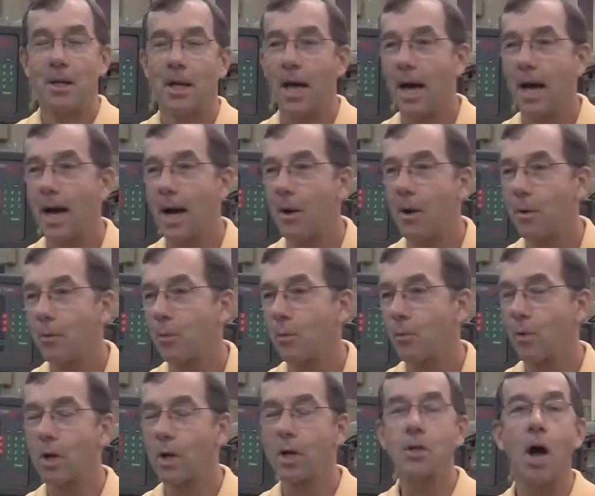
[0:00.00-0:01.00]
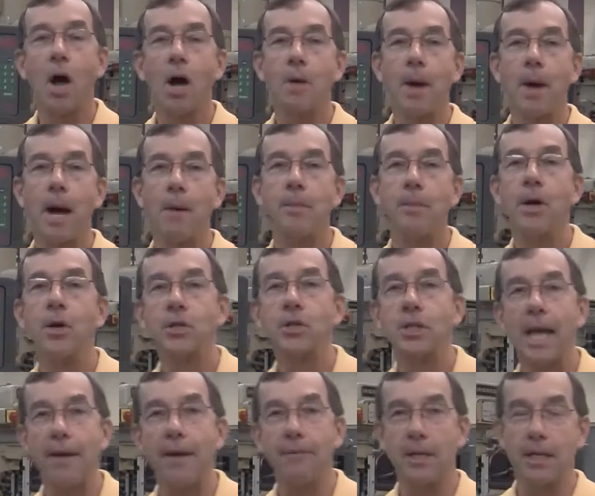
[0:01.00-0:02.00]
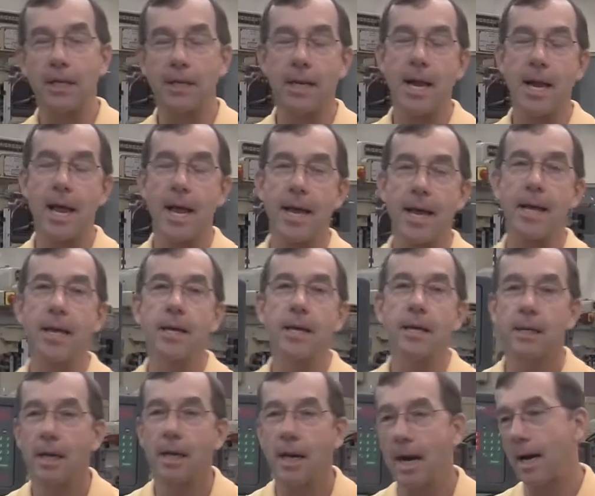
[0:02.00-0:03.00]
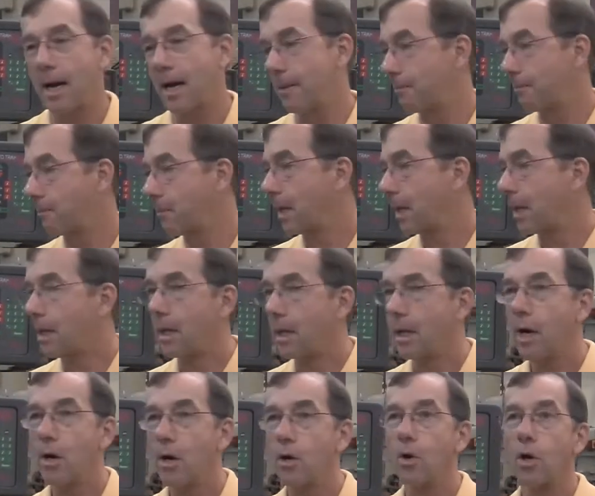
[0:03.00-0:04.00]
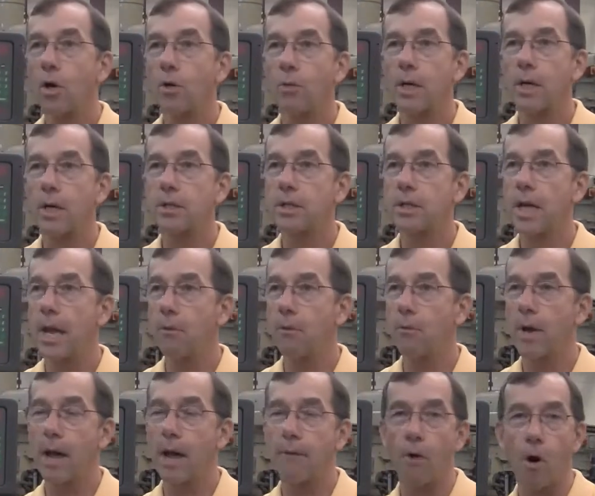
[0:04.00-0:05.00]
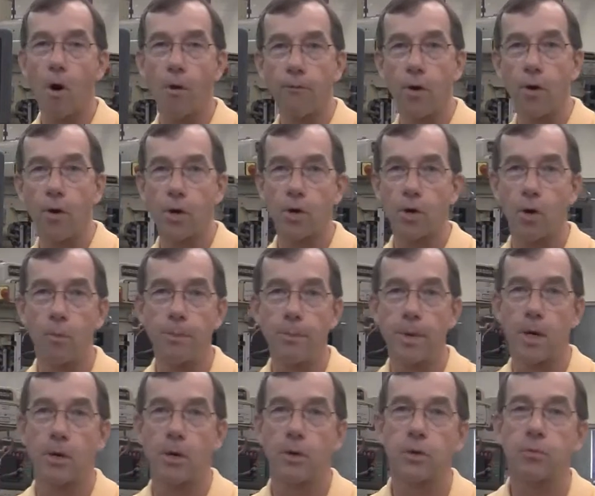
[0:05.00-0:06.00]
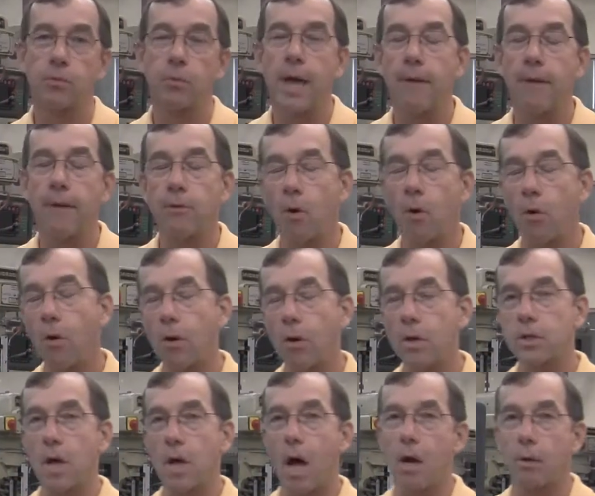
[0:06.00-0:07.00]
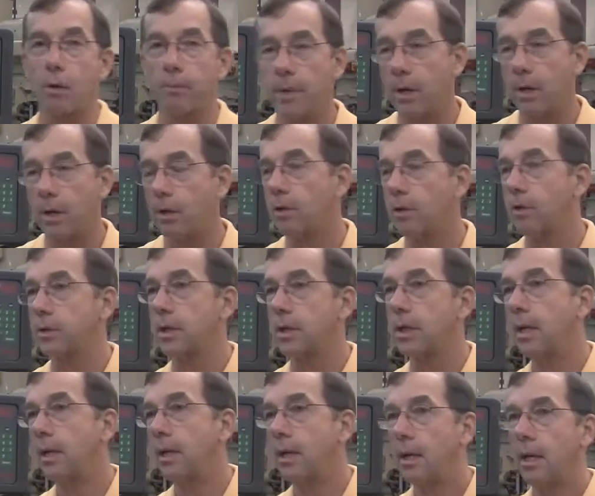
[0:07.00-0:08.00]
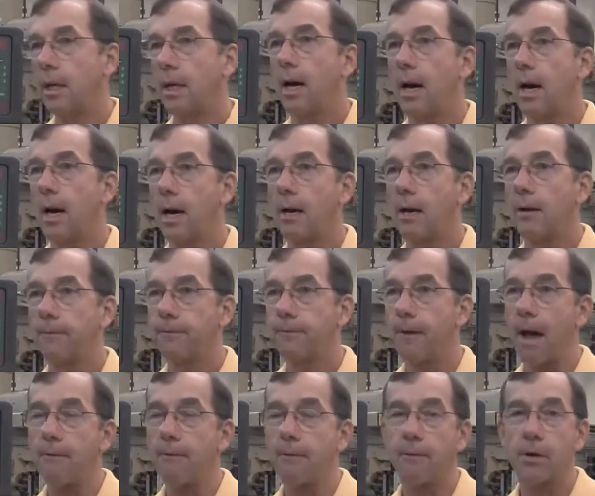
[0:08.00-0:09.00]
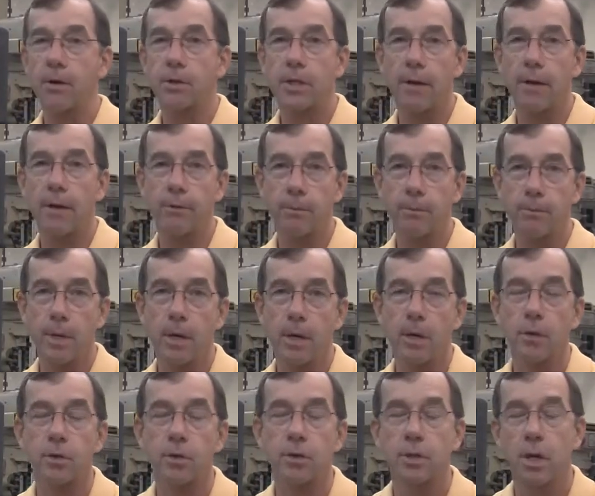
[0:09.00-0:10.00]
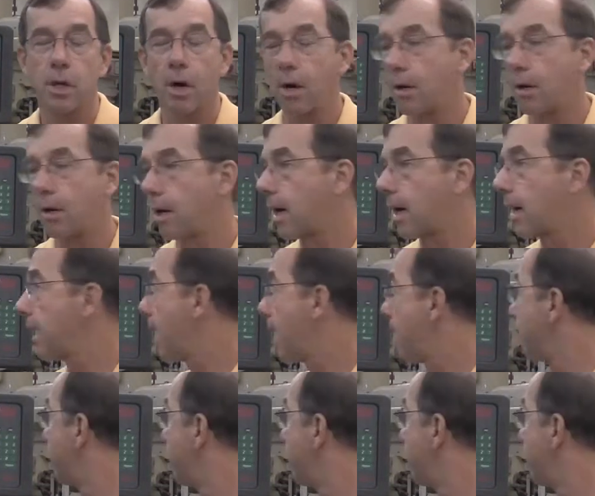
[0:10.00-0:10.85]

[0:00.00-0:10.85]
We're going to talk about mill safety today. Here at Northwest State, we have all vertical mills. We have no horizontal mills. 5 of our 7 mills have